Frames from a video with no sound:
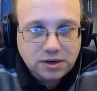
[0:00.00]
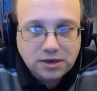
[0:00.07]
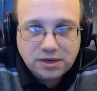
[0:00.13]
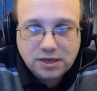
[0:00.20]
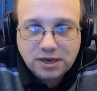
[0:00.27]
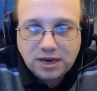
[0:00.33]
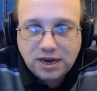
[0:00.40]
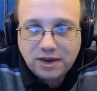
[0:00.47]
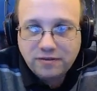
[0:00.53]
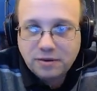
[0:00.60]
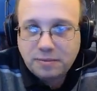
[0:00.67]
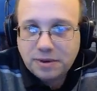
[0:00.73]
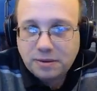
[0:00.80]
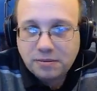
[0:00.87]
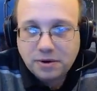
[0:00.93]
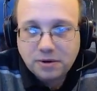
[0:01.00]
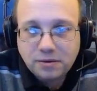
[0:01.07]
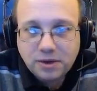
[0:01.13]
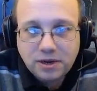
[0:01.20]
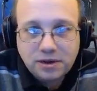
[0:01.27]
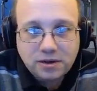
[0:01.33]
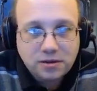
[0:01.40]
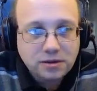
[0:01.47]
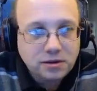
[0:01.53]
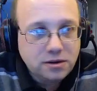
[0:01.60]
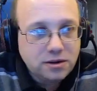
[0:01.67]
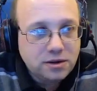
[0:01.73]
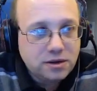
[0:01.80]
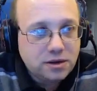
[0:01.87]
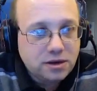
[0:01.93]
clever people at work,
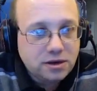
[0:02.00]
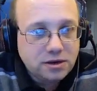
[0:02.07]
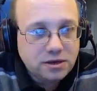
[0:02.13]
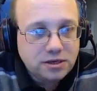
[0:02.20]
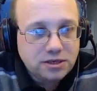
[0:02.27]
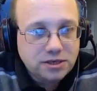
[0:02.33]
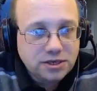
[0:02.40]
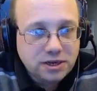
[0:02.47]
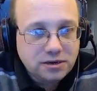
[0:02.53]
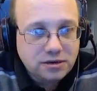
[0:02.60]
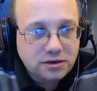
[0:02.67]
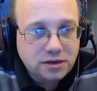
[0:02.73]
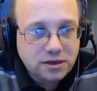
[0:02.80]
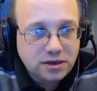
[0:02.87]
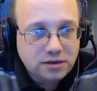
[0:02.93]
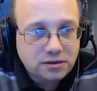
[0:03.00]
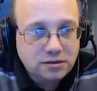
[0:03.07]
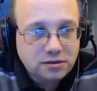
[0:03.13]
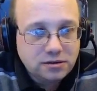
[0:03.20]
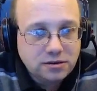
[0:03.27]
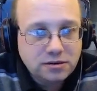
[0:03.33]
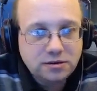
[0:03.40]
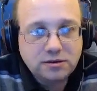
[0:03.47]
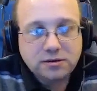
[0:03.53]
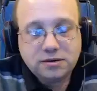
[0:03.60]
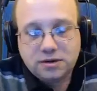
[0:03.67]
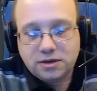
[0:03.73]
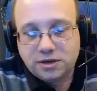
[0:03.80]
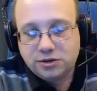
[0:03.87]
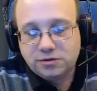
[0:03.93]
I shall
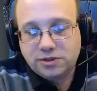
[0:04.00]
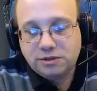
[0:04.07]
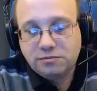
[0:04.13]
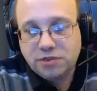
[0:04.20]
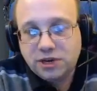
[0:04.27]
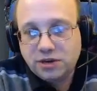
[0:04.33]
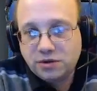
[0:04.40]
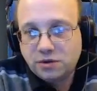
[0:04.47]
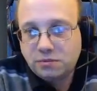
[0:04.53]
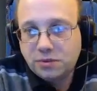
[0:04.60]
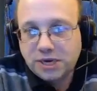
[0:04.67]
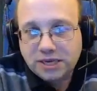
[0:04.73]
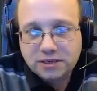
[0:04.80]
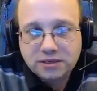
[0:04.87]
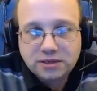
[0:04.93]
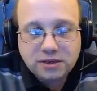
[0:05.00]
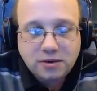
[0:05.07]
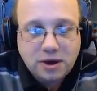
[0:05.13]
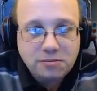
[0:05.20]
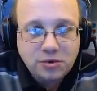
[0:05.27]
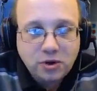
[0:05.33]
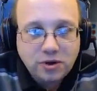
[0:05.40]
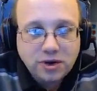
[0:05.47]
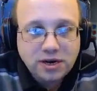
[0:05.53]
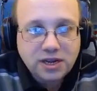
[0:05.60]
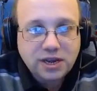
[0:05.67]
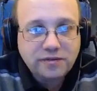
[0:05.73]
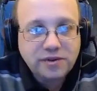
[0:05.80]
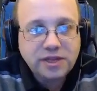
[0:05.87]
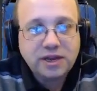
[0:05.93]
then be in a good place. So I'm not going to
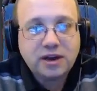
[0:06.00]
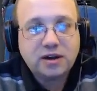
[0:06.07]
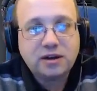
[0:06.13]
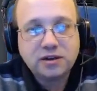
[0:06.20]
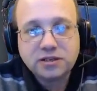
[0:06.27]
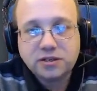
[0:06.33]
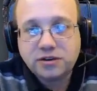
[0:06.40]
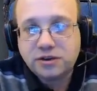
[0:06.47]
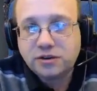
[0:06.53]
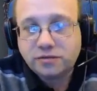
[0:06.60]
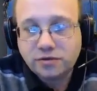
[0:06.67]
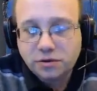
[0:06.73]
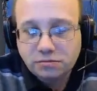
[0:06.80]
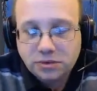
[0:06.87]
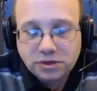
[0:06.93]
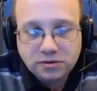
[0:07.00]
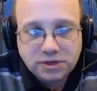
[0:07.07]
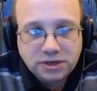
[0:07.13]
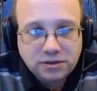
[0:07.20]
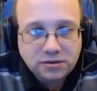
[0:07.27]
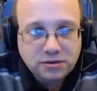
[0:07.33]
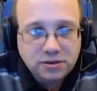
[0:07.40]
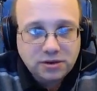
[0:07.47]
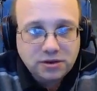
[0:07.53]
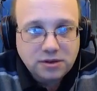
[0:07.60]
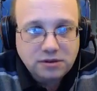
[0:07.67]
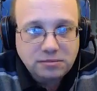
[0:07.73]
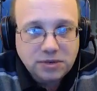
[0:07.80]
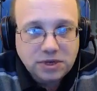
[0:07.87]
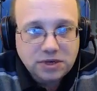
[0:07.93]
cover the art side of route building,
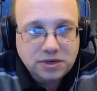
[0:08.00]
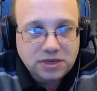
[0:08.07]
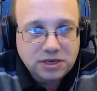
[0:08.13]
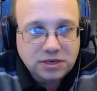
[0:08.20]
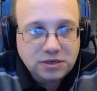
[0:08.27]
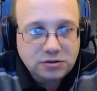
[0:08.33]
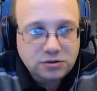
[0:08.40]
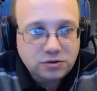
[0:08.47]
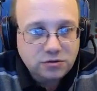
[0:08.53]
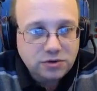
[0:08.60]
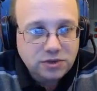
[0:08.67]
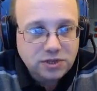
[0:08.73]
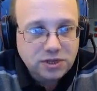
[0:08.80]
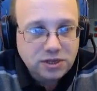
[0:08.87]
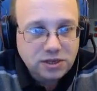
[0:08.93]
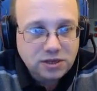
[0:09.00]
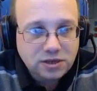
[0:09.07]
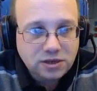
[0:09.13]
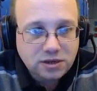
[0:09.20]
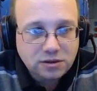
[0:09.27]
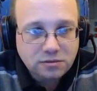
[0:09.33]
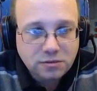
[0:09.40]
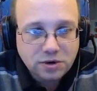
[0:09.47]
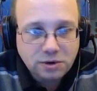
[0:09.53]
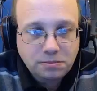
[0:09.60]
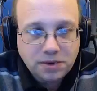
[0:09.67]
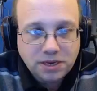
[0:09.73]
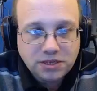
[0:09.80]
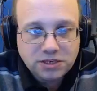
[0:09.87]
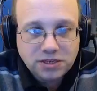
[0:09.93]
because as you saw in the when I
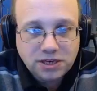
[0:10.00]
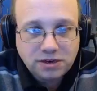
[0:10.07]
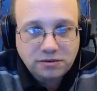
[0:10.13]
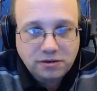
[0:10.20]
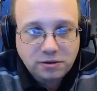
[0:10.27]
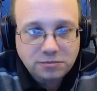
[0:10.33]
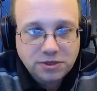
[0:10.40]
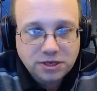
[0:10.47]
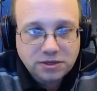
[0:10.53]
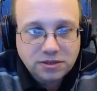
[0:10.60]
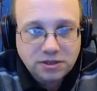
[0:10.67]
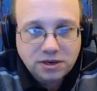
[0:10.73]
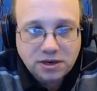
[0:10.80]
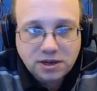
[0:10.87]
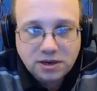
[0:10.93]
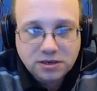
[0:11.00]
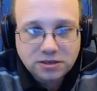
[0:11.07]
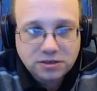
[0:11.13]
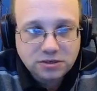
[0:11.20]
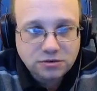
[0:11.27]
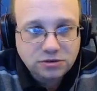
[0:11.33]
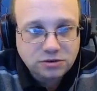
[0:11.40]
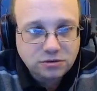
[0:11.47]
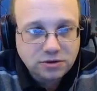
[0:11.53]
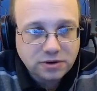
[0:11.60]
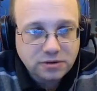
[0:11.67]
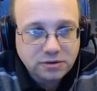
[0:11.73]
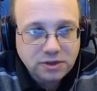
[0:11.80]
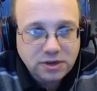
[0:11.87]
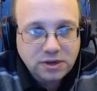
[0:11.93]
placed scenery objects in the last tutorial,
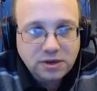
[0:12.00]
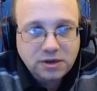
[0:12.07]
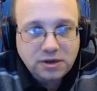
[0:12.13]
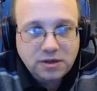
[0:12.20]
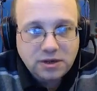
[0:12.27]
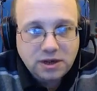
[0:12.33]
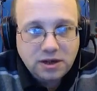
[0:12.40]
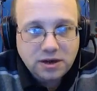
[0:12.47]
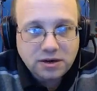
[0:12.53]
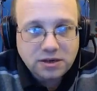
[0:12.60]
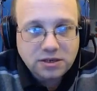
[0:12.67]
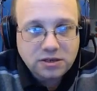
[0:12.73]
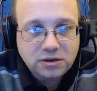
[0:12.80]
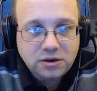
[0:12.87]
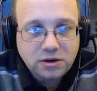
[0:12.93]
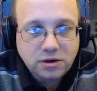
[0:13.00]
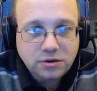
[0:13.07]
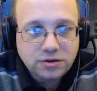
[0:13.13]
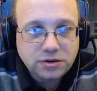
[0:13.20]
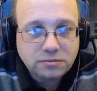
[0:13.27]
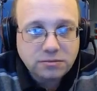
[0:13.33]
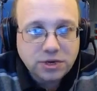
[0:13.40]
art is not my